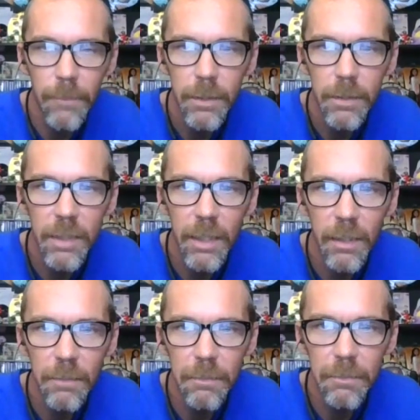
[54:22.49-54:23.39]
up,
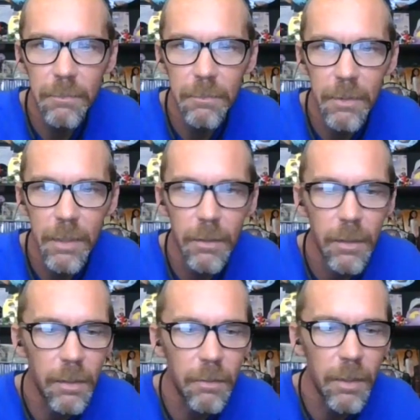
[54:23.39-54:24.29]
Derek and
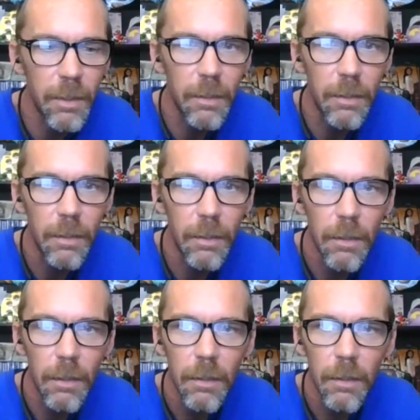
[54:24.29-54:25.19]
Greg?
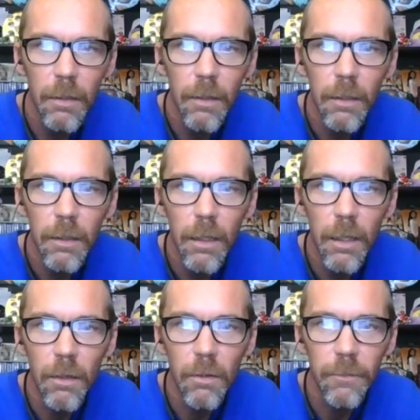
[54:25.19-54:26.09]
I
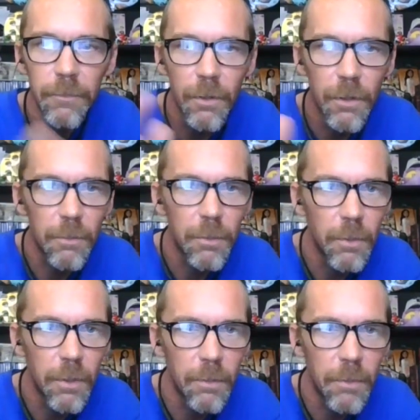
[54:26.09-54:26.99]
don't know if you heard, but one
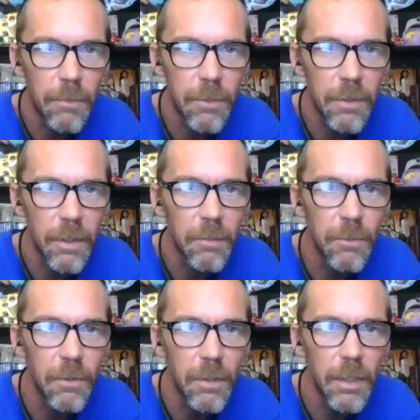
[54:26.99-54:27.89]
of the members of our
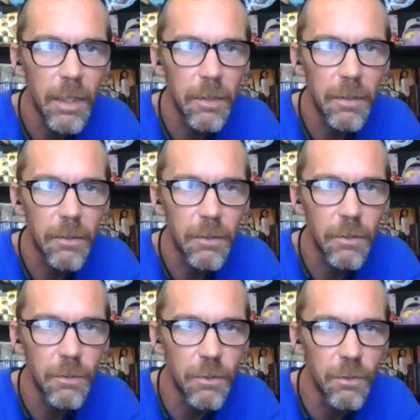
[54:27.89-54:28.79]
community had their
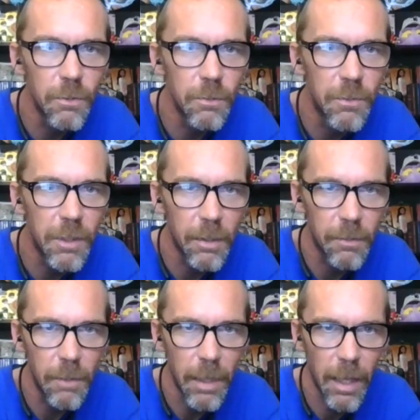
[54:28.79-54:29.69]
YouTube channel
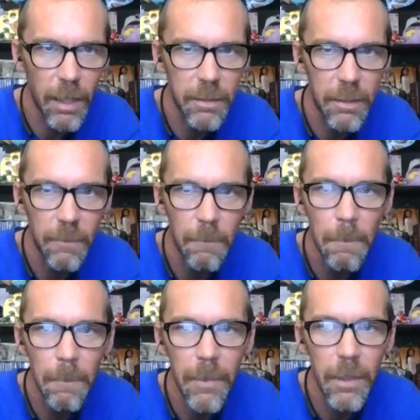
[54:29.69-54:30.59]
hacked
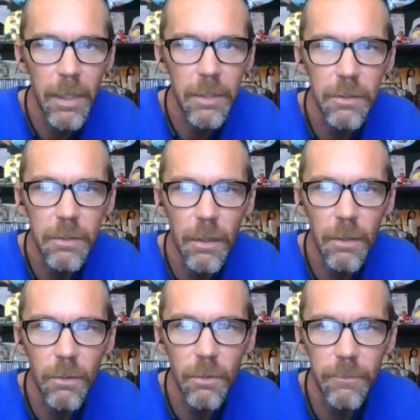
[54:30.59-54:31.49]
and had to start
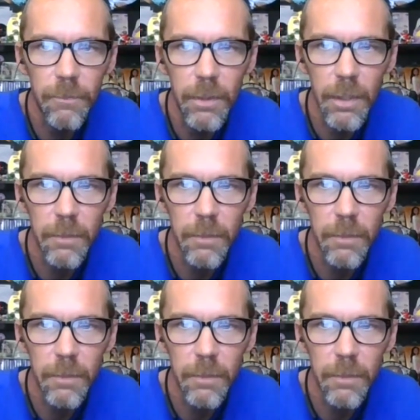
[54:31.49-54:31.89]
all over again.